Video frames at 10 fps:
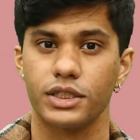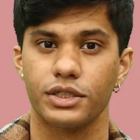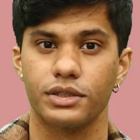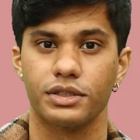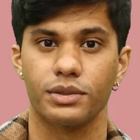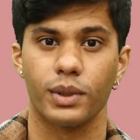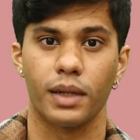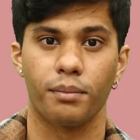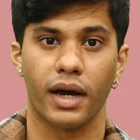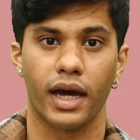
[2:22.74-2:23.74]
introduced to
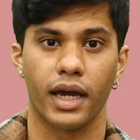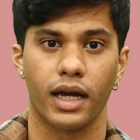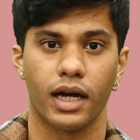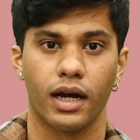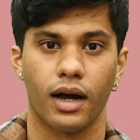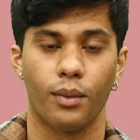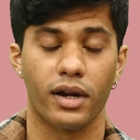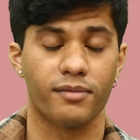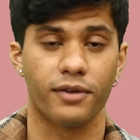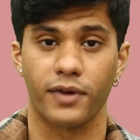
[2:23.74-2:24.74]
it by
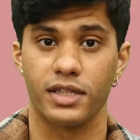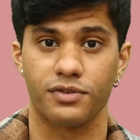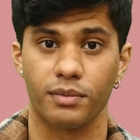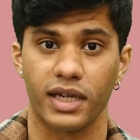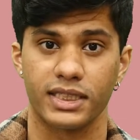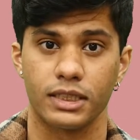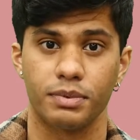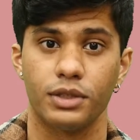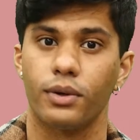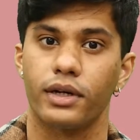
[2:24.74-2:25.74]
one of my friends from
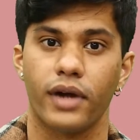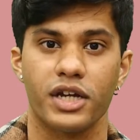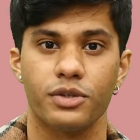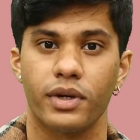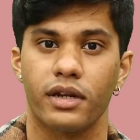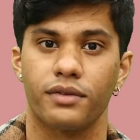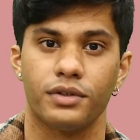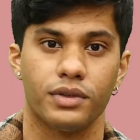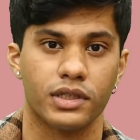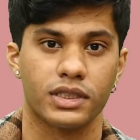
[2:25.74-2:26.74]
KCP who had graduated a
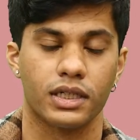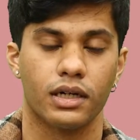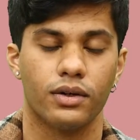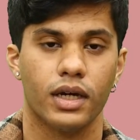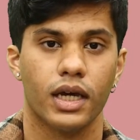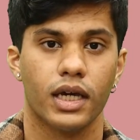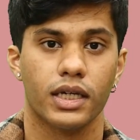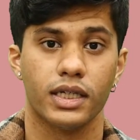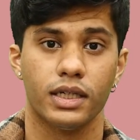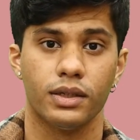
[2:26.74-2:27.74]
few years ago.
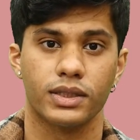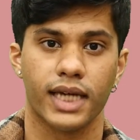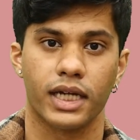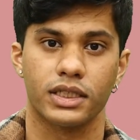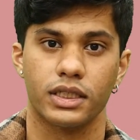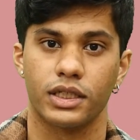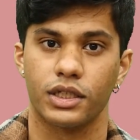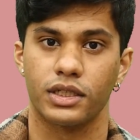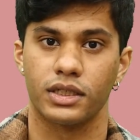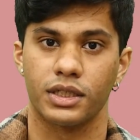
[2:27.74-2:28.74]
He is actually
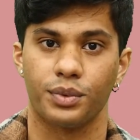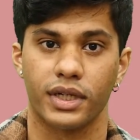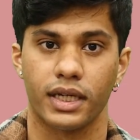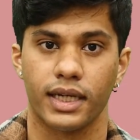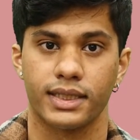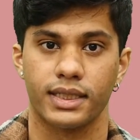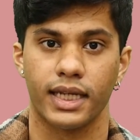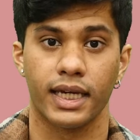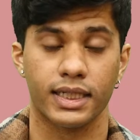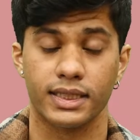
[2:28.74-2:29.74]
currently working as an
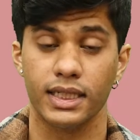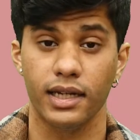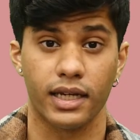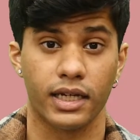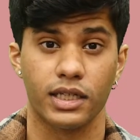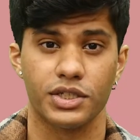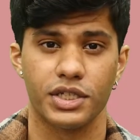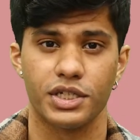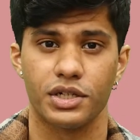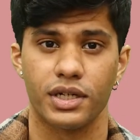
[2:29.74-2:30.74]
ALT, an English
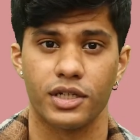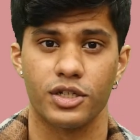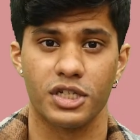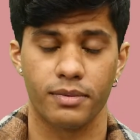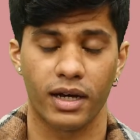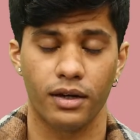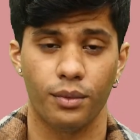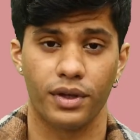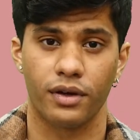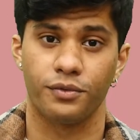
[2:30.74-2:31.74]
teacher in Chiba
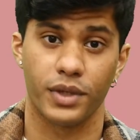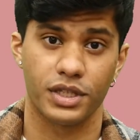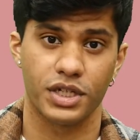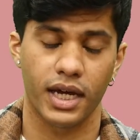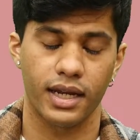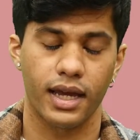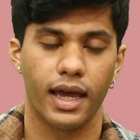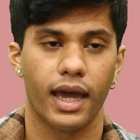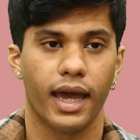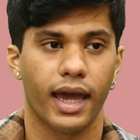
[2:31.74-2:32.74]
with JET.
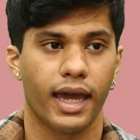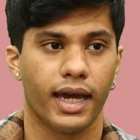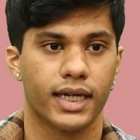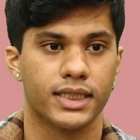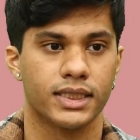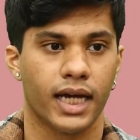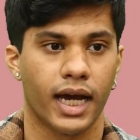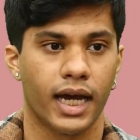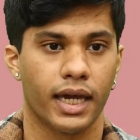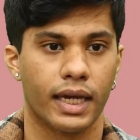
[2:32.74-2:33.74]
And
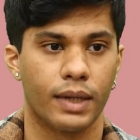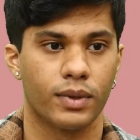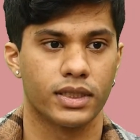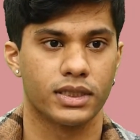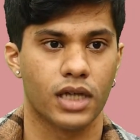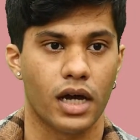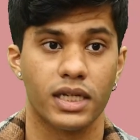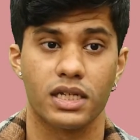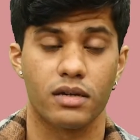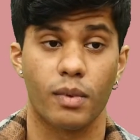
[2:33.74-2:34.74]
I was
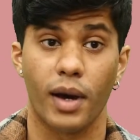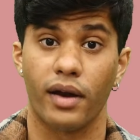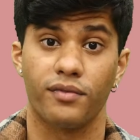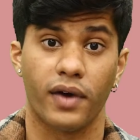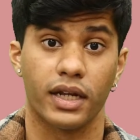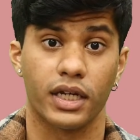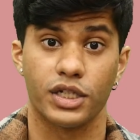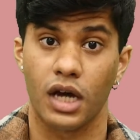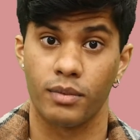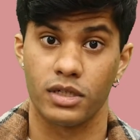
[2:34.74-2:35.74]
talking to him about finding a
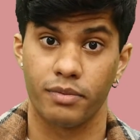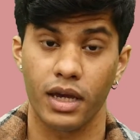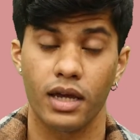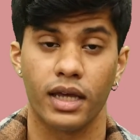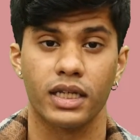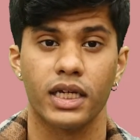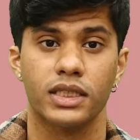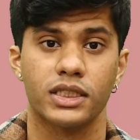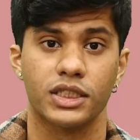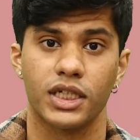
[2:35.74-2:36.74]
job in Japan, and he
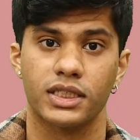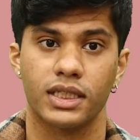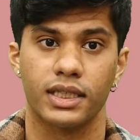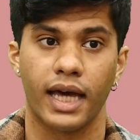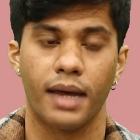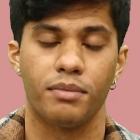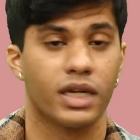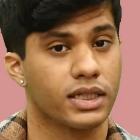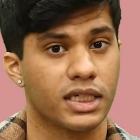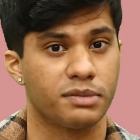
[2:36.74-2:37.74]
had suggested that
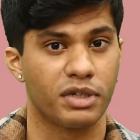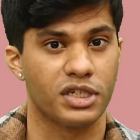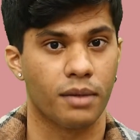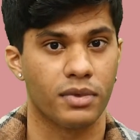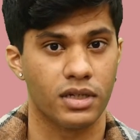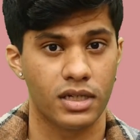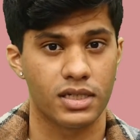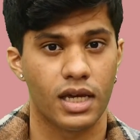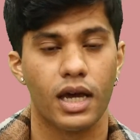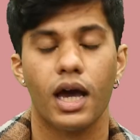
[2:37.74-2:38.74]
because I speak
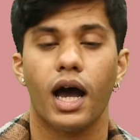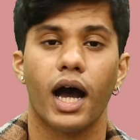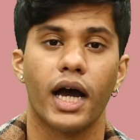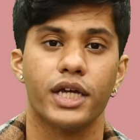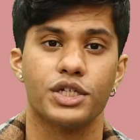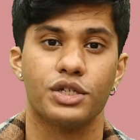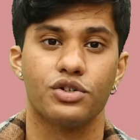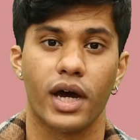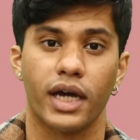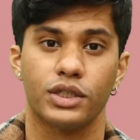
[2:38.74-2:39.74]
Japanese, I should
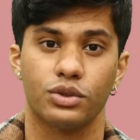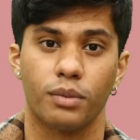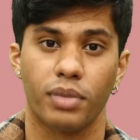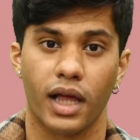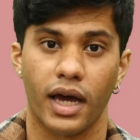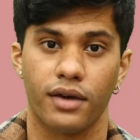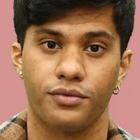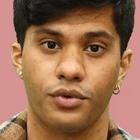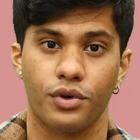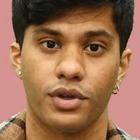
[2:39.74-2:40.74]
try to apply
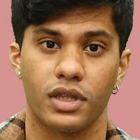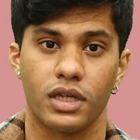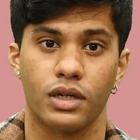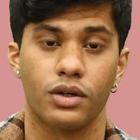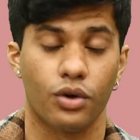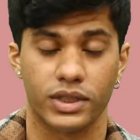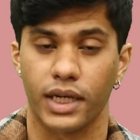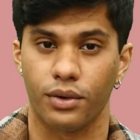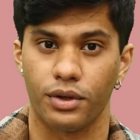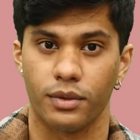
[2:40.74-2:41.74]
for the
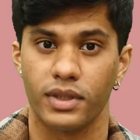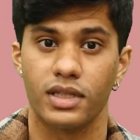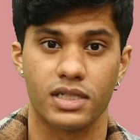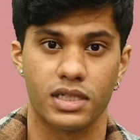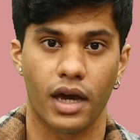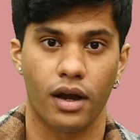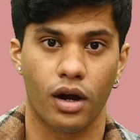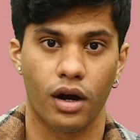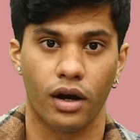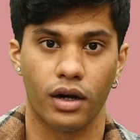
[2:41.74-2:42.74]
Kokusai Koryuin, the
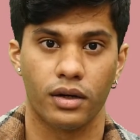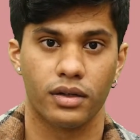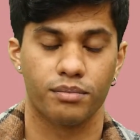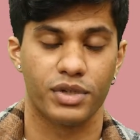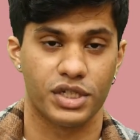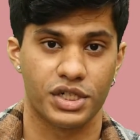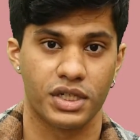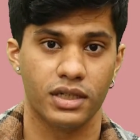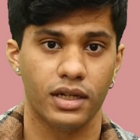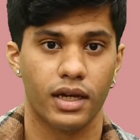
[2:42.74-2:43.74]
CIR
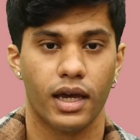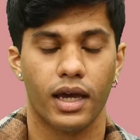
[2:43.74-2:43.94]
position,